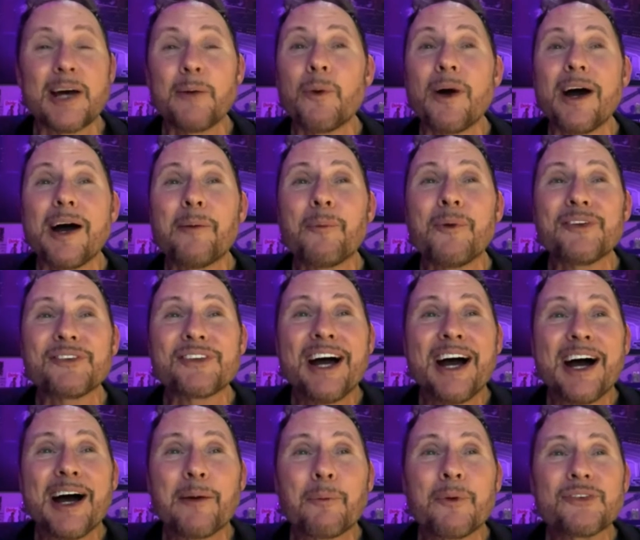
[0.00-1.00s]

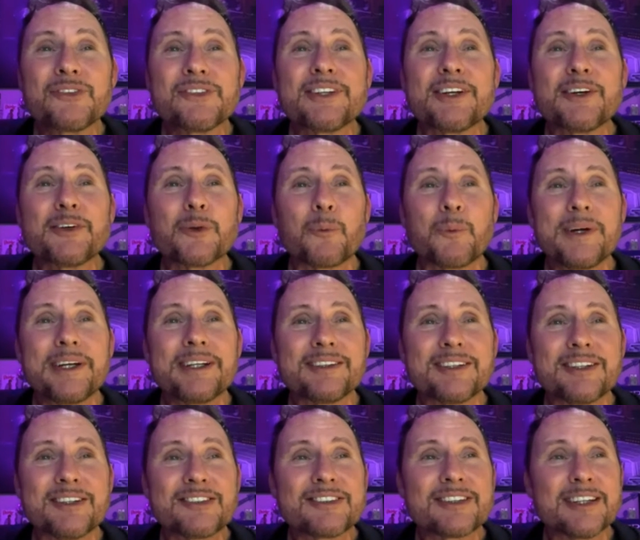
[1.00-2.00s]
I wasn't there to
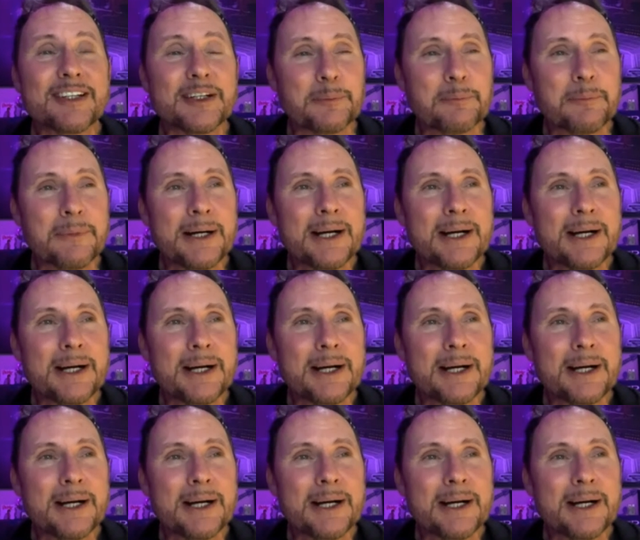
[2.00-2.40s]
witness them,